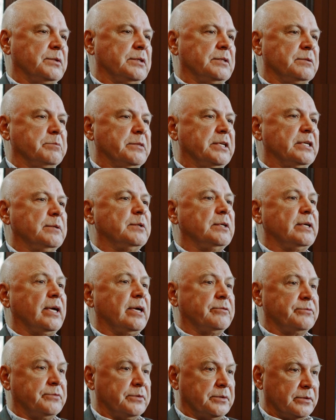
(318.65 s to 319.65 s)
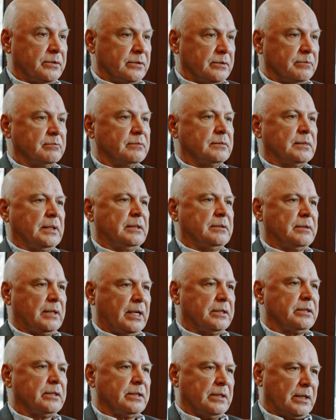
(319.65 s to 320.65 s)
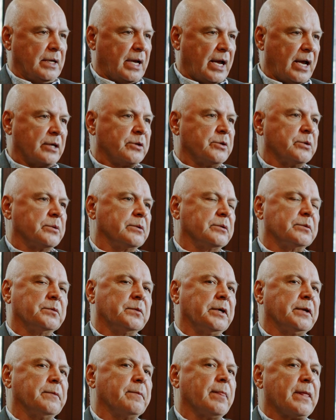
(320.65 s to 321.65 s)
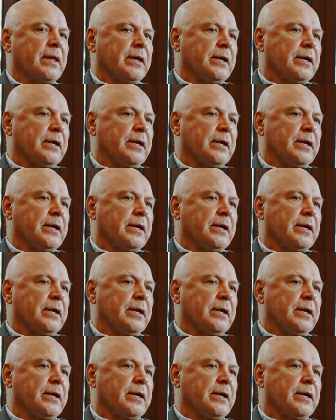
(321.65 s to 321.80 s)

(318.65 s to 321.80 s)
with minimal effort and in an accurate way.